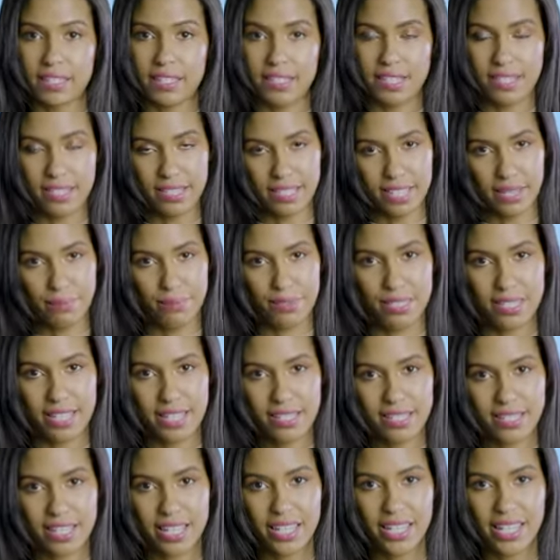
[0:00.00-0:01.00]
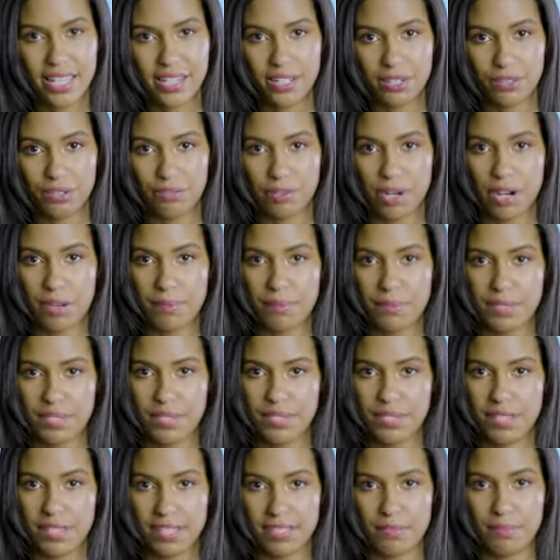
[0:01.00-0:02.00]
since I'm 60 kilograms,
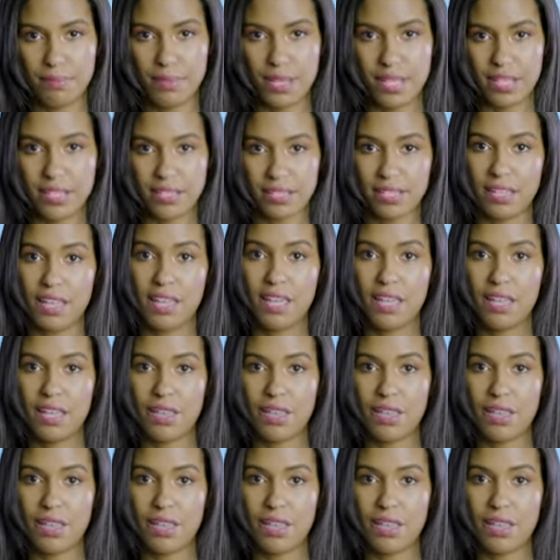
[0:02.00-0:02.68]
this means